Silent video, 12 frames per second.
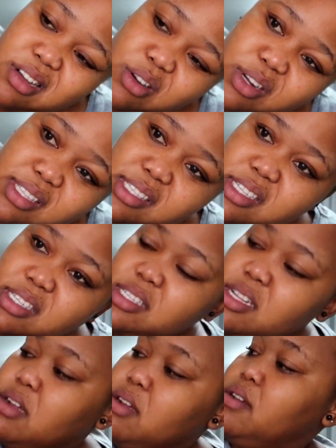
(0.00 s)
What's this
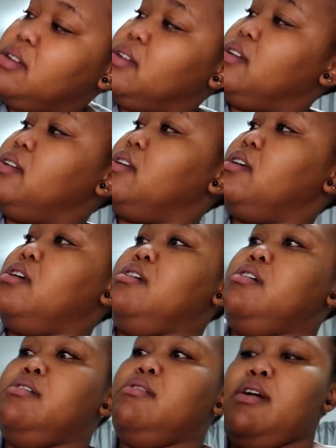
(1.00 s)
one?
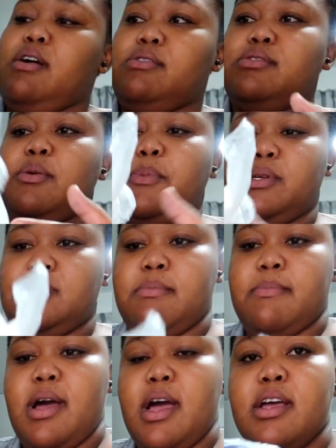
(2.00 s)
Oh, I also bought
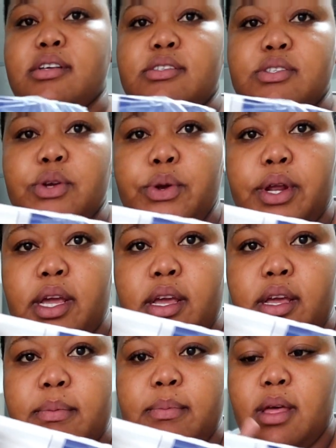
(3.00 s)
some ice
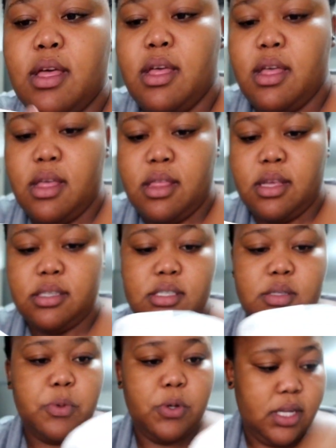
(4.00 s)
cream. We
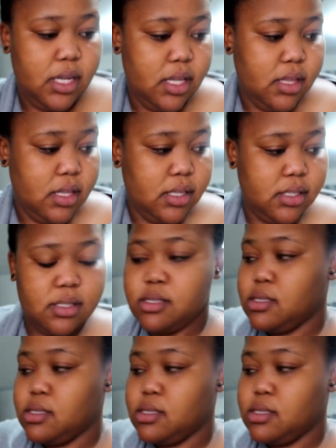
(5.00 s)
just put it in this.